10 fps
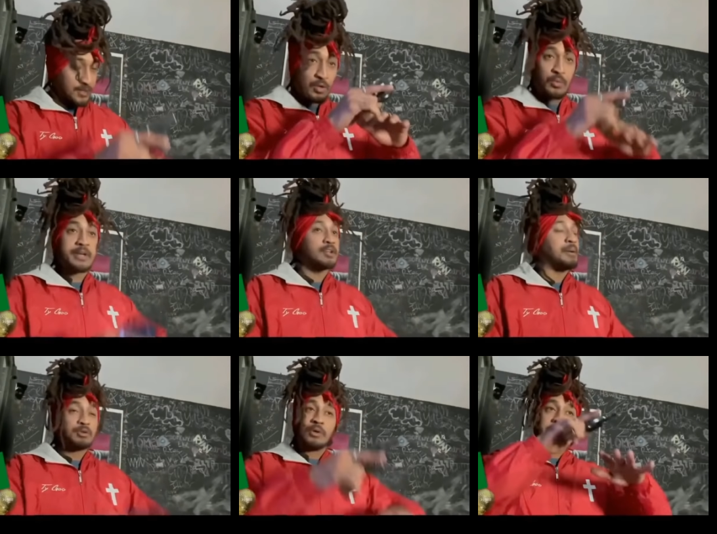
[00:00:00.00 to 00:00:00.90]
the window. That nigga
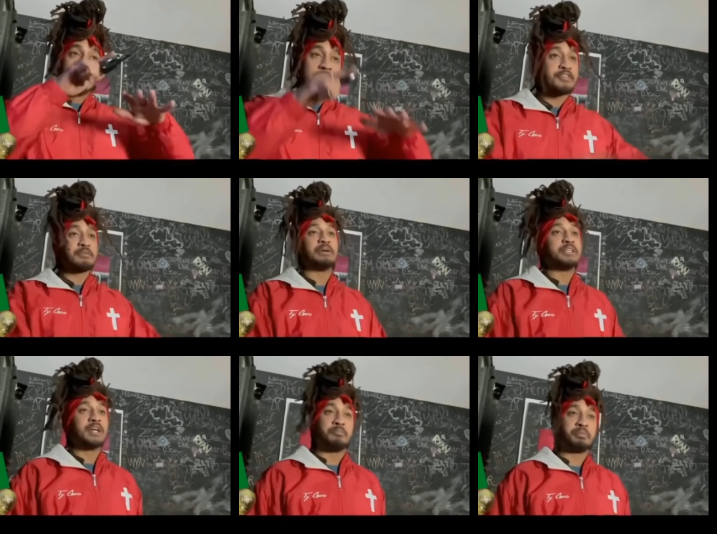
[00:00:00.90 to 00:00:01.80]
put out the
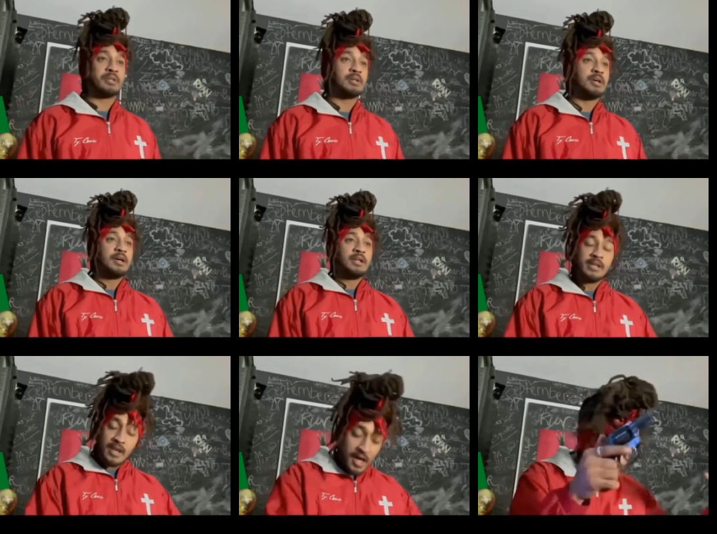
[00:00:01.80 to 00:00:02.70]
Glocky, bro.
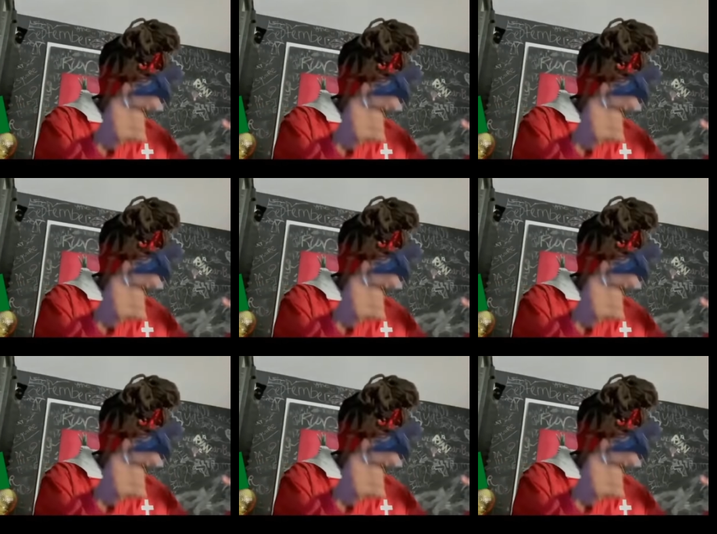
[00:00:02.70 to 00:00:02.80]
Nothing